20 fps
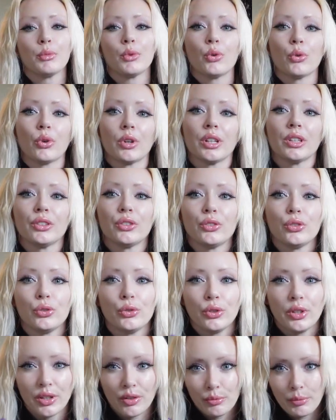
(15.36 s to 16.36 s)
going to
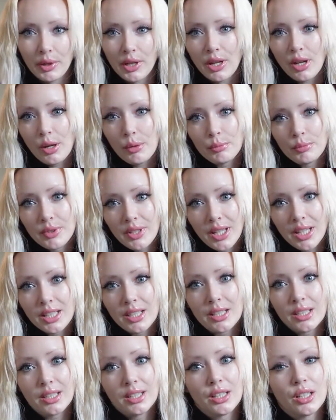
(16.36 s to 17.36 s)
give my
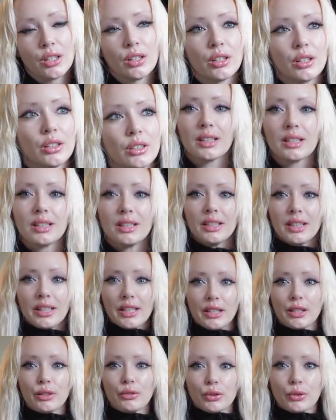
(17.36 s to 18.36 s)
updated
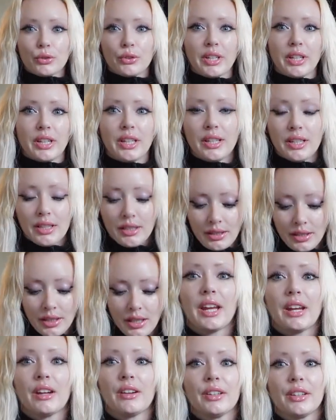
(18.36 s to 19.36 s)
cleaning routine,
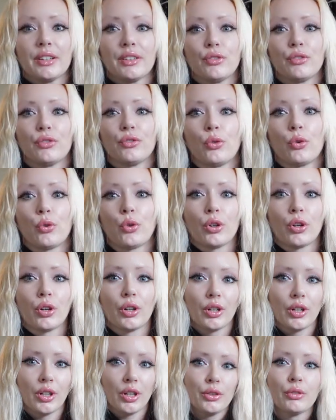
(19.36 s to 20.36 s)
caring
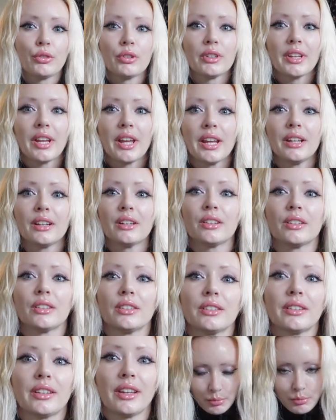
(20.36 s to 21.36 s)
for the
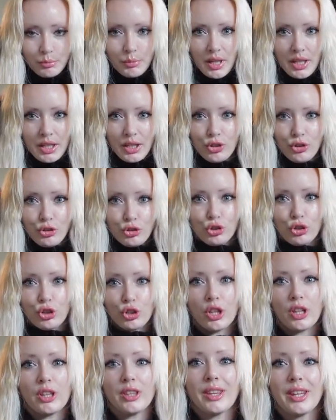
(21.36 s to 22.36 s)
retainers and making sure
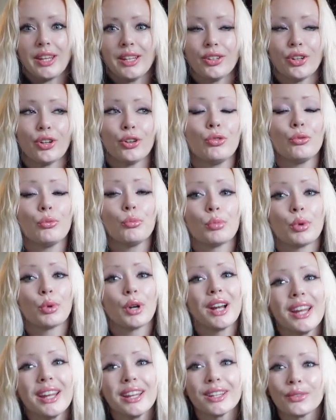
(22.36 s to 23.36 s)
that they don't
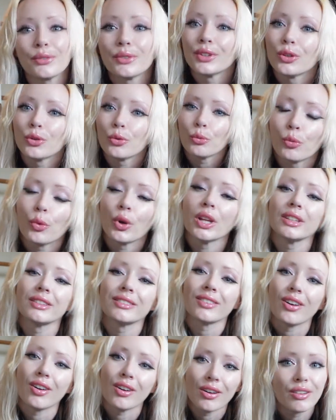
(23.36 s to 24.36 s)
break and we don't waste
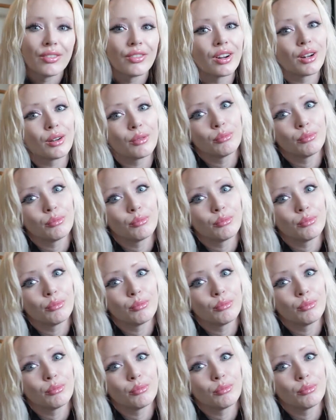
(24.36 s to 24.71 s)
all of our